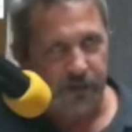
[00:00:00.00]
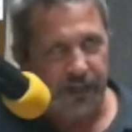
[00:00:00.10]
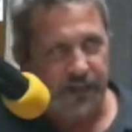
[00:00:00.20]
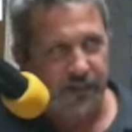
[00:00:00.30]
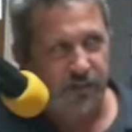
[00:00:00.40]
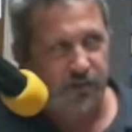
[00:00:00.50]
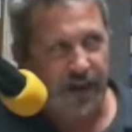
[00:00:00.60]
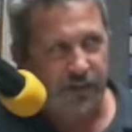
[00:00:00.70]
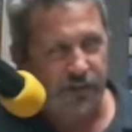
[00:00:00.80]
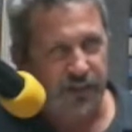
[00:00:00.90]
That
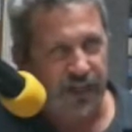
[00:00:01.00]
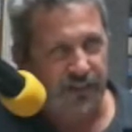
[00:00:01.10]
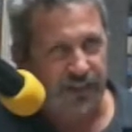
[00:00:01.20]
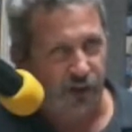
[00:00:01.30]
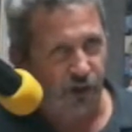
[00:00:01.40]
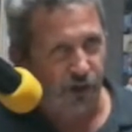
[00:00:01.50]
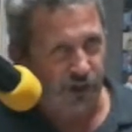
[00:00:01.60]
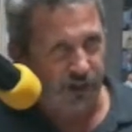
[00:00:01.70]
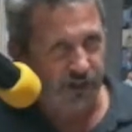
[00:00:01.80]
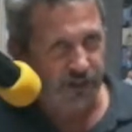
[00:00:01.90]
extractor is kind of like a
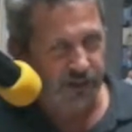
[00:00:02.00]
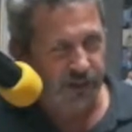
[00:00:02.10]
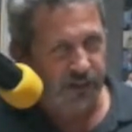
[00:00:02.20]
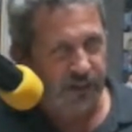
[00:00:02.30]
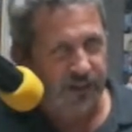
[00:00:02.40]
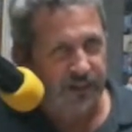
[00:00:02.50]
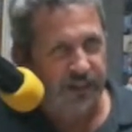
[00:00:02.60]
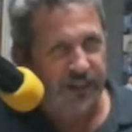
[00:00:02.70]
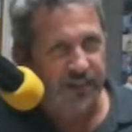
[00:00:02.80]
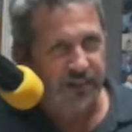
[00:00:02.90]
hook, and it's
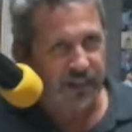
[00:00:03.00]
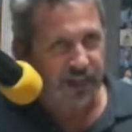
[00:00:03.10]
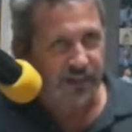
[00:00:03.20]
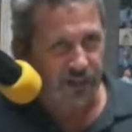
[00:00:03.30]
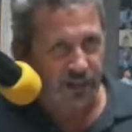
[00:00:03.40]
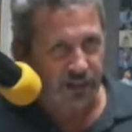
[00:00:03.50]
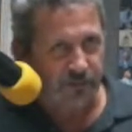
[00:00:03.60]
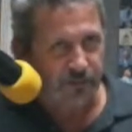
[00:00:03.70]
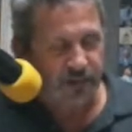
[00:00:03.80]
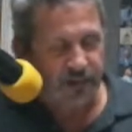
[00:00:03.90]
on the inside of your
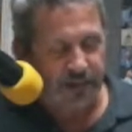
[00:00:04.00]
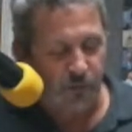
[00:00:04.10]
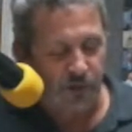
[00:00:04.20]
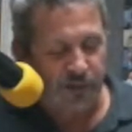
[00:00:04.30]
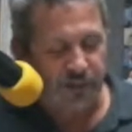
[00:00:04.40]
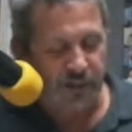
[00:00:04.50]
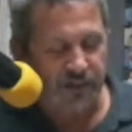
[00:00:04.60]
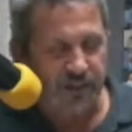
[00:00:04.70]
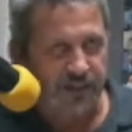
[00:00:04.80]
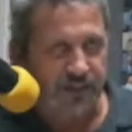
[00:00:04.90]
gun. And what it
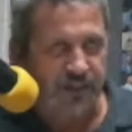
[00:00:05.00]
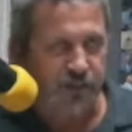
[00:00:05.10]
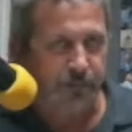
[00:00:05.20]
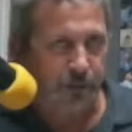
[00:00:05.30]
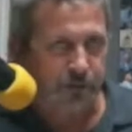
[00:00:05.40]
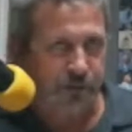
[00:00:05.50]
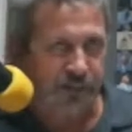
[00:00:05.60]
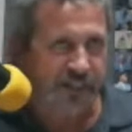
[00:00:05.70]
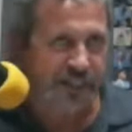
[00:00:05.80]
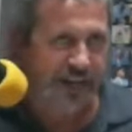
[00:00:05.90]
does is it's supposed
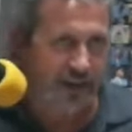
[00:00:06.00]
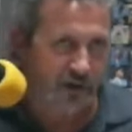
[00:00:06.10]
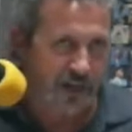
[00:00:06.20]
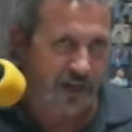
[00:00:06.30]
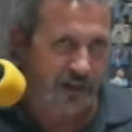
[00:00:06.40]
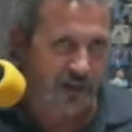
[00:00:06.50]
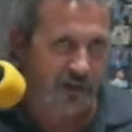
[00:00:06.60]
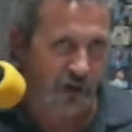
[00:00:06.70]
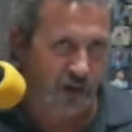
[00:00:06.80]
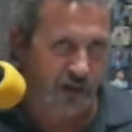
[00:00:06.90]
to carry the
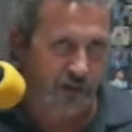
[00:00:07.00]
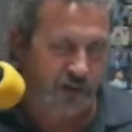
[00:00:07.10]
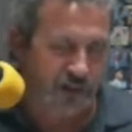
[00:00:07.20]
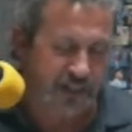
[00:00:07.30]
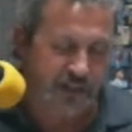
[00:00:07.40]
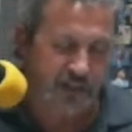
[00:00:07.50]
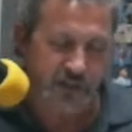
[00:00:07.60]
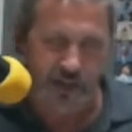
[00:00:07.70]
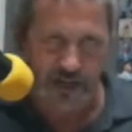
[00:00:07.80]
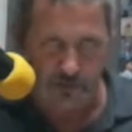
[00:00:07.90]
cartridge into the
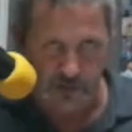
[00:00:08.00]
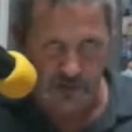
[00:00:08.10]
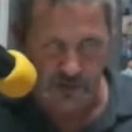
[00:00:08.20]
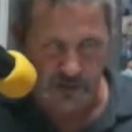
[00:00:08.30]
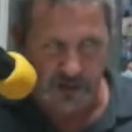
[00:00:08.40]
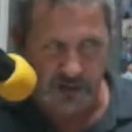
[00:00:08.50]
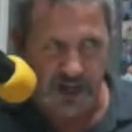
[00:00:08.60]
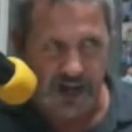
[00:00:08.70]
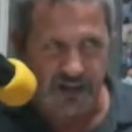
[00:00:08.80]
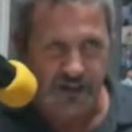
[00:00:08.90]
chamber,
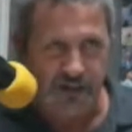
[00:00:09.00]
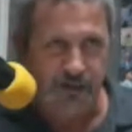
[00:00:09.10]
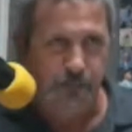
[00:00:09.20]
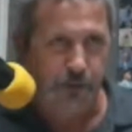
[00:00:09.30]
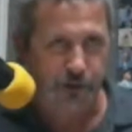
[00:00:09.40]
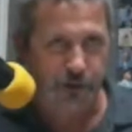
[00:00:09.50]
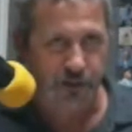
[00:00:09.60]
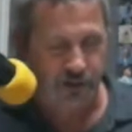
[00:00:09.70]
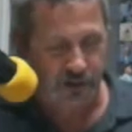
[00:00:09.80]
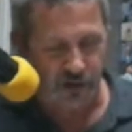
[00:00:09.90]
not
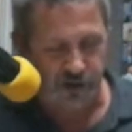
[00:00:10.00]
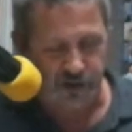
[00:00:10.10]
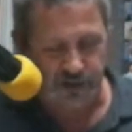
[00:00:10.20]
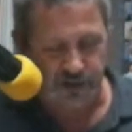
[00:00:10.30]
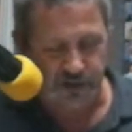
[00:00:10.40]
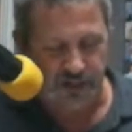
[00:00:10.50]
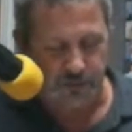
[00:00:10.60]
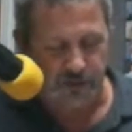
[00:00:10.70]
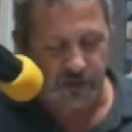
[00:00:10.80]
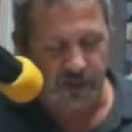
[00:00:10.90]
push the cartridge into the
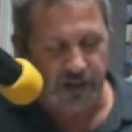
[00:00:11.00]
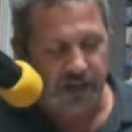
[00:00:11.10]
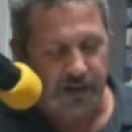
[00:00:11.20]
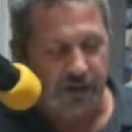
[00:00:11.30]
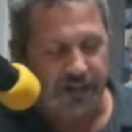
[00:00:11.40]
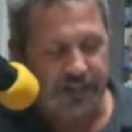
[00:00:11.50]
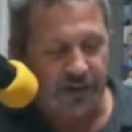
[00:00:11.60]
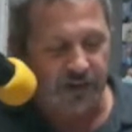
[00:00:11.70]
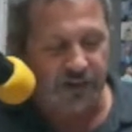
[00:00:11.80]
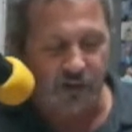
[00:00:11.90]
chamber. And by
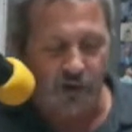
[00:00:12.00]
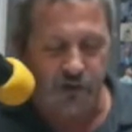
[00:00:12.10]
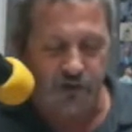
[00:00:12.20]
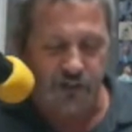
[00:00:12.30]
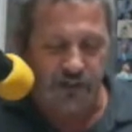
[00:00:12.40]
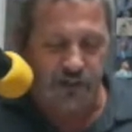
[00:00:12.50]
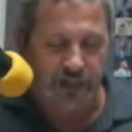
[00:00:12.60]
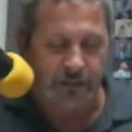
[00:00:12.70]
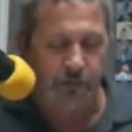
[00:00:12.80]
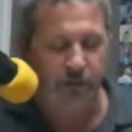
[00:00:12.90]
carrying the cartridge into the
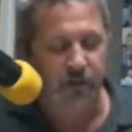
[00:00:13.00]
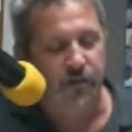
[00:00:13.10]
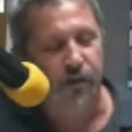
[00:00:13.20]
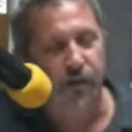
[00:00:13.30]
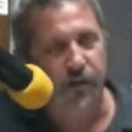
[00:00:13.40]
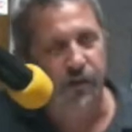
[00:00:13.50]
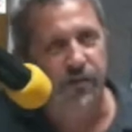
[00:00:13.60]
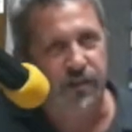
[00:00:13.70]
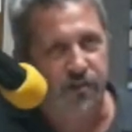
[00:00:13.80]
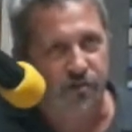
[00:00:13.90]
chamber, the hook
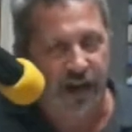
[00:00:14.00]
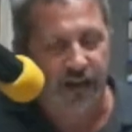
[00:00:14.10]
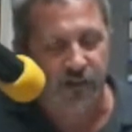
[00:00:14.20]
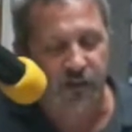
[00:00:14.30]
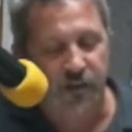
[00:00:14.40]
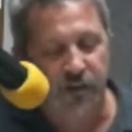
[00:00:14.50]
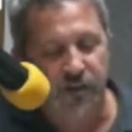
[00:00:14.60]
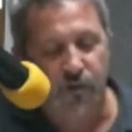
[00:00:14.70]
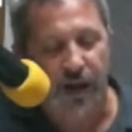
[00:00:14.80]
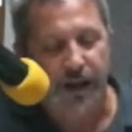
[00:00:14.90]
of the extractor
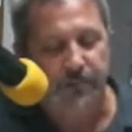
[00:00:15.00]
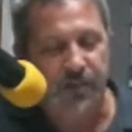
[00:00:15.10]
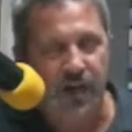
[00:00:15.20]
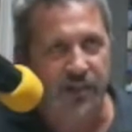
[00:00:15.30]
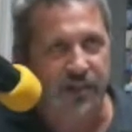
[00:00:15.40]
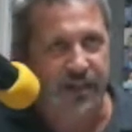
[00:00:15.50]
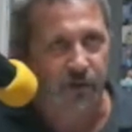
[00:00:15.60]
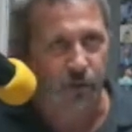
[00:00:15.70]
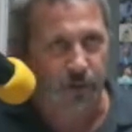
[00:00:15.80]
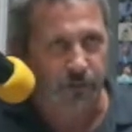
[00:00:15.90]
grabs onto
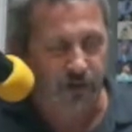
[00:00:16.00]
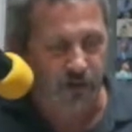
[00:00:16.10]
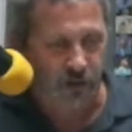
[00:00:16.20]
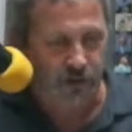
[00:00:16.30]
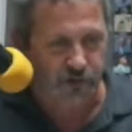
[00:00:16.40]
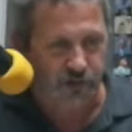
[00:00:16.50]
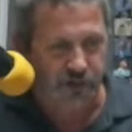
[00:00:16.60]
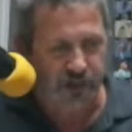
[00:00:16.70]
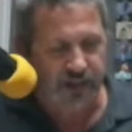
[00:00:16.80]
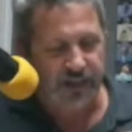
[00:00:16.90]
that rim of the
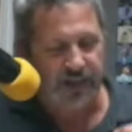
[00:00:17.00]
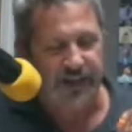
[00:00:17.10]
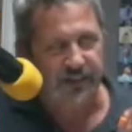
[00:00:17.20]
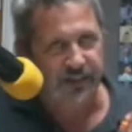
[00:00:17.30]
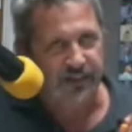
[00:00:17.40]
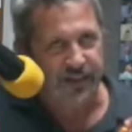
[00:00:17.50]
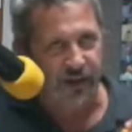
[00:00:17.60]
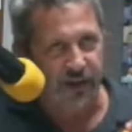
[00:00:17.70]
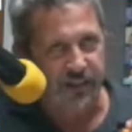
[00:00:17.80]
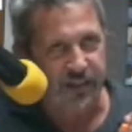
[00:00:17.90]
cartridge and
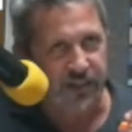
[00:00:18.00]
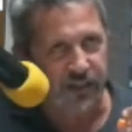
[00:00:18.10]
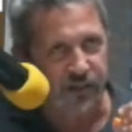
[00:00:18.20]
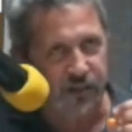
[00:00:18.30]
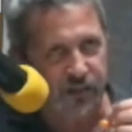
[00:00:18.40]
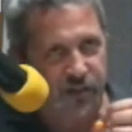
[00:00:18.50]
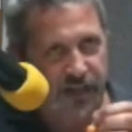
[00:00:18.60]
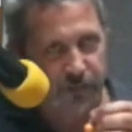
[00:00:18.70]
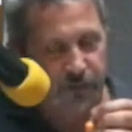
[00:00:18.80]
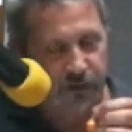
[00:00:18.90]
carries it into the
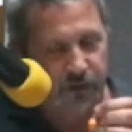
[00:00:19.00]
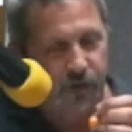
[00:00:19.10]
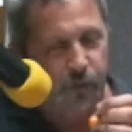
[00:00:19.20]
chamber.